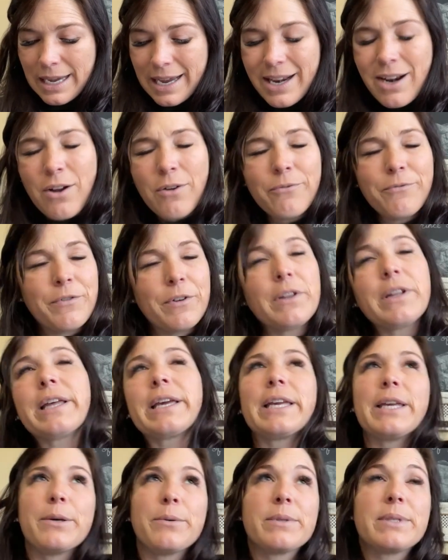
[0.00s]
I don't felt
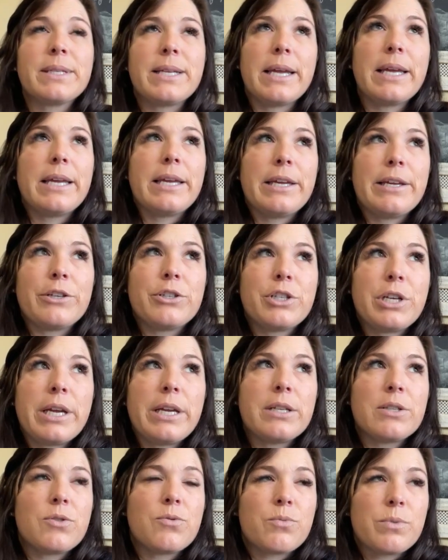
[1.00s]
like it was taking a
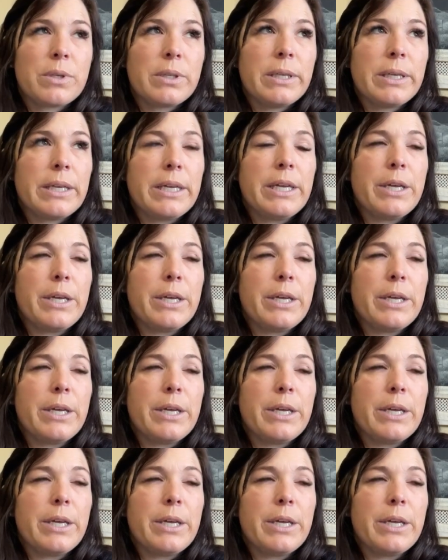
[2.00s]
chance, really.